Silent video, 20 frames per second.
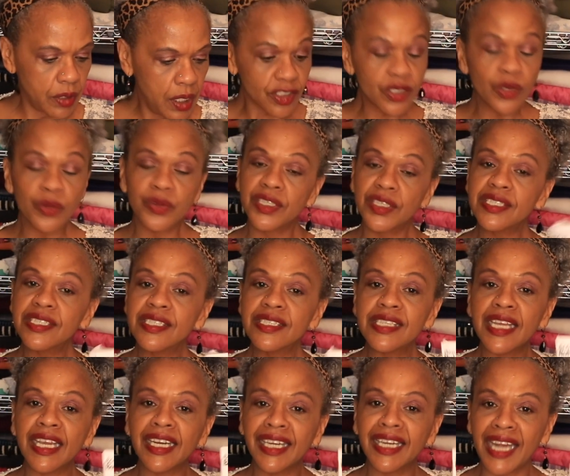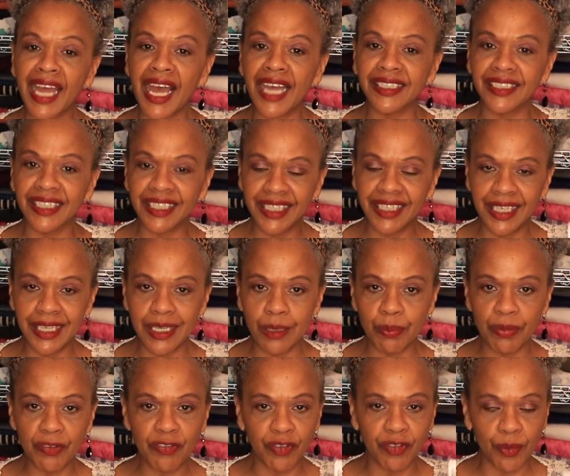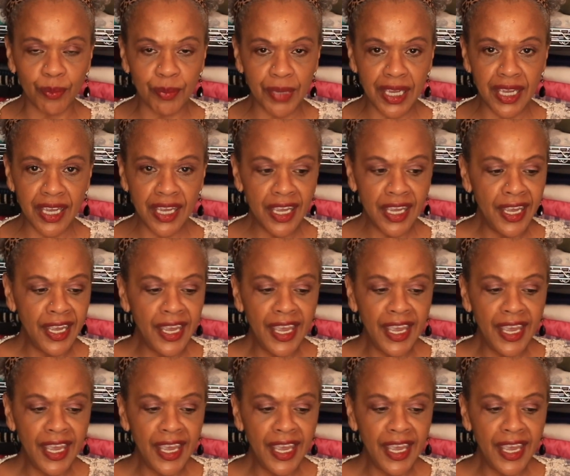So this is a not keep for me,